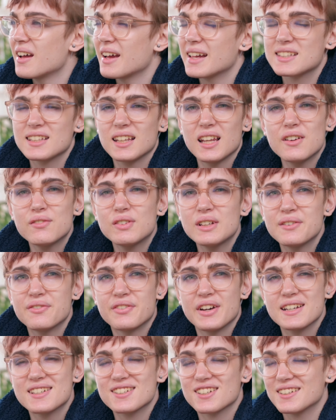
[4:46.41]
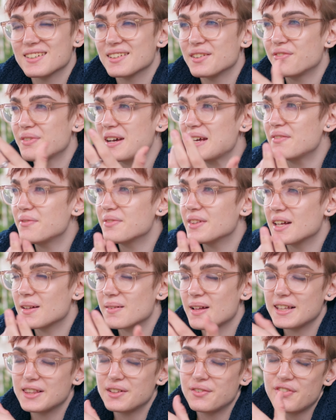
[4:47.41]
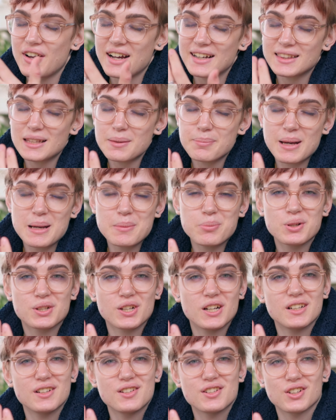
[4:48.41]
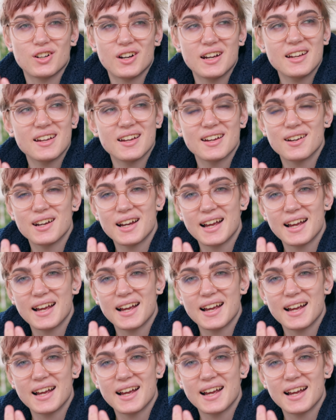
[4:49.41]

It's a lovely feature, and the fact that people don't enjoy it